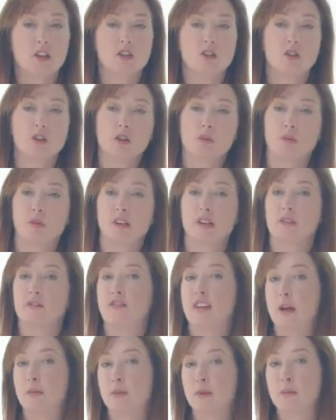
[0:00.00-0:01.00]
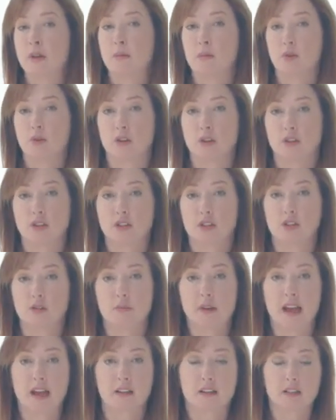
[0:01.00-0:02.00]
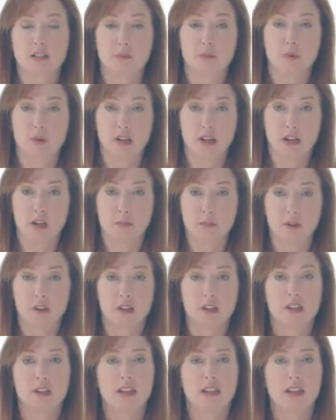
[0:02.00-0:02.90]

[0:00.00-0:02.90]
You can bring a family member or two back to pre-op.